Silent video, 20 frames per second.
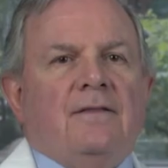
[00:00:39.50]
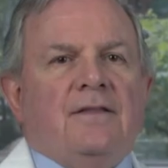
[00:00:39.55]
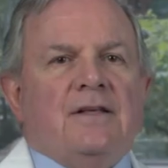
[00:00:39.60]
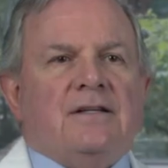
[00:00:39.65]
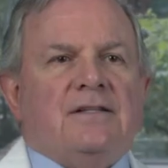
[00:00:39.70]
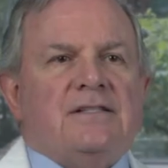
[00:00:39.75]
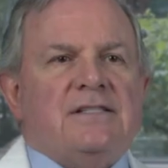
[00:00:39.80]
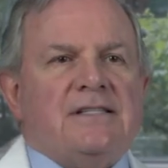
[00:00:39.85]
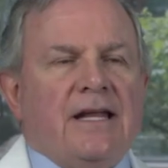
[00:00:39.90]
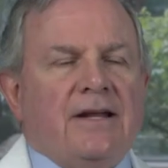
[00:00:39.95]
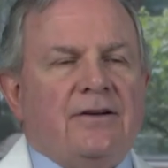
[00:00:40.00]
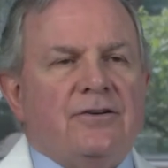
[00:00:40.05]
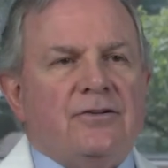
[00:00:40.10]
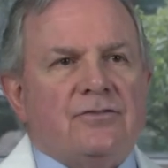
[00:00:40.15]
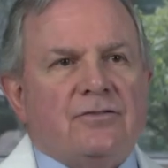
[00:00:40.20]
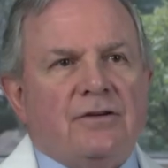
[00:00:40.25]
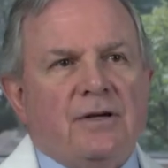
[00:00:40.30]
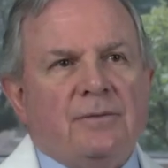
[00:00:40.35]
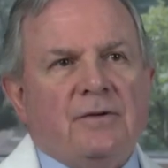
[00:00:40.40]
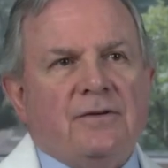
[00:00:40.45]
The standard
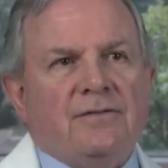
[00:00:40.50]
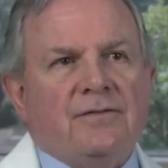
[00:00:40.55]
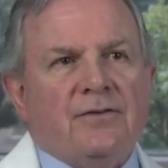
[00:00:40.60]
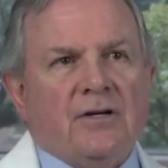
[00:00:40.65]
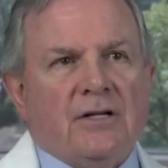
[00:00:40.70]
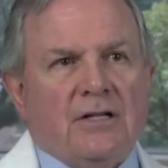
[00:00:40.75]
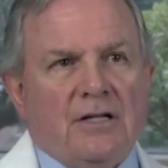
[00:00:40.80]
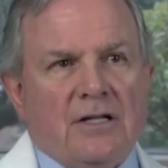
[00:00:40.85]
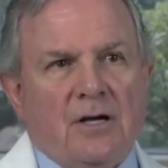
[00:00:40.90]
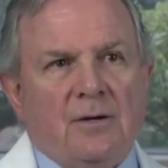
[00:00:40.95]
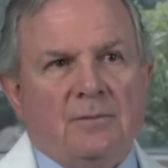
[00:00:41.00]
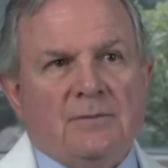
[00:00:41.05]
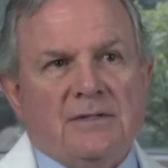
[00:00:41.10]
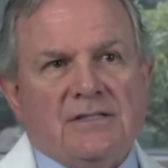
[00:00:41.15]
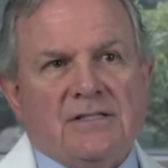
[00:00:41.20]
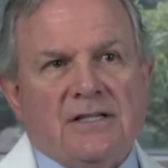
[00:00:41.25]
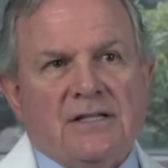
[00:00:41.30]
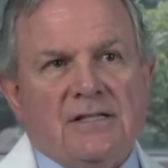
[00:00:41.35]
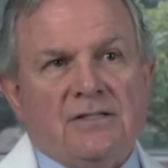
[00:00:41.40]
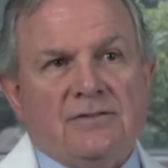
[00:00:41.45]
treatment for
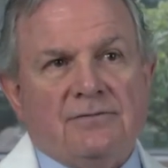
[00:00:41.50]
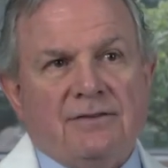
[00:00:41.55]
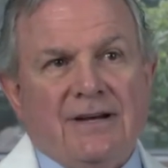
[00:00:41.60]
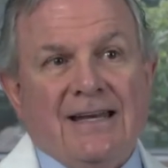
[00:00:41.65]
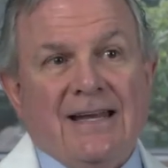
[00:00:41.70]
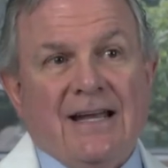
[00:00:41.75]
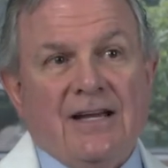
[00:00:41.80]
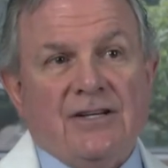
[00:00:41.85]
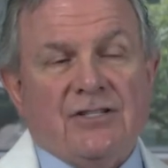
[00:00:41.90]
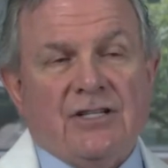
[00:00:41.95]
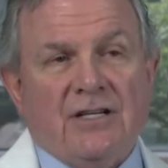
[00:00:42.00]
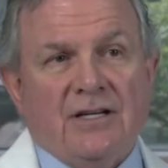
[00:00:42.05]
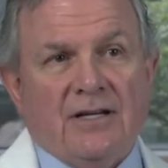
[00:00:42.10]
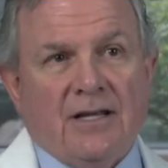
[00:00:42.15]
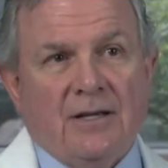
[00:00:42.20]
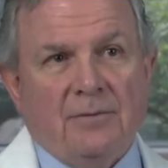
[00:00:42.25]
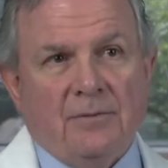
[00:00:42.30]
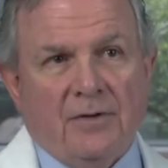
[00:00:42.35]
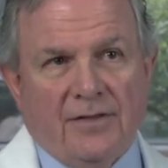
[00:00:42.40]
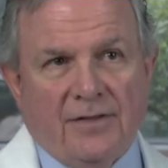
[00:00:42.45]
gliomas is radiation and
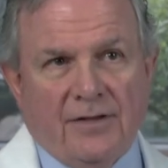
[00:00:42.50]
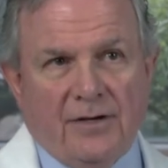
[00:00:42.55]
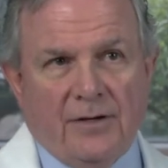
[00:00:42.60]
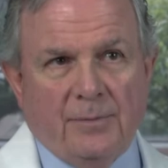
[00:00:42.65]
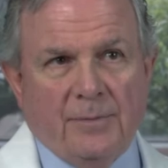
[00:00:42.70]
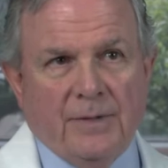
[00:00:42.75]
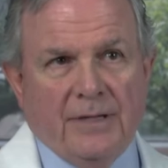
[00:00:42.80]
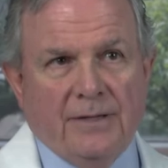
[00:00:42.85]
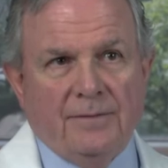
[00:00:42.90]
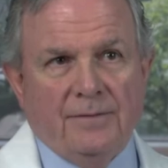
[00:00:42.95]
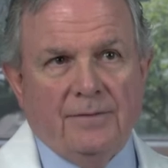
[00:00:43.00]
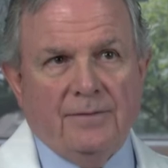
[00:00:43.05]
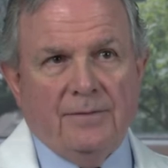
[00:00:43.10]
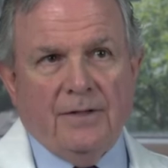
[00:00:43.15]
chemotherapy.